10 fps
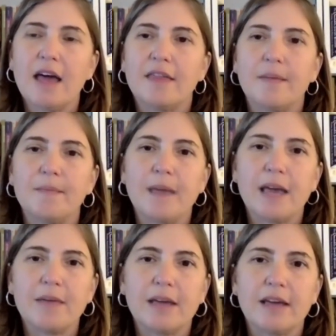that
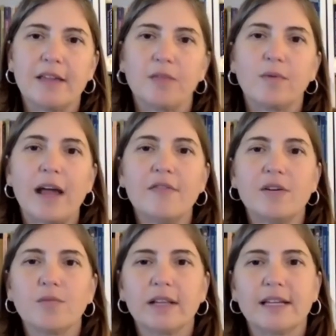maybe the
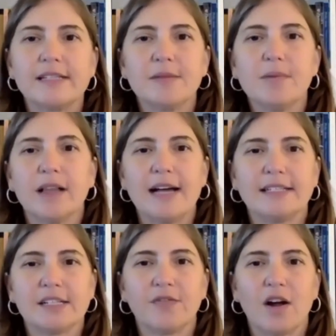raven really
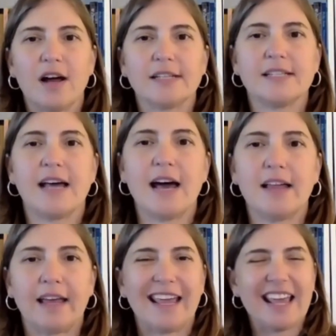symbolizes for us
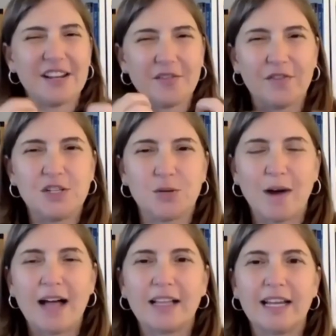that like
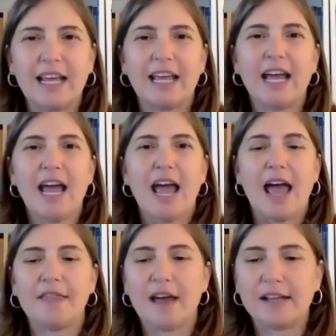individuality
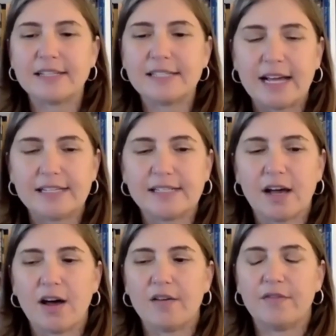and that sense
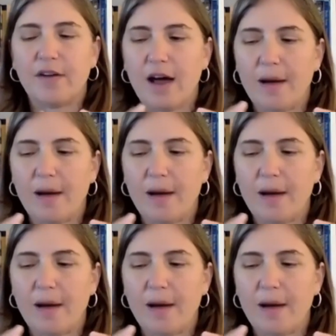of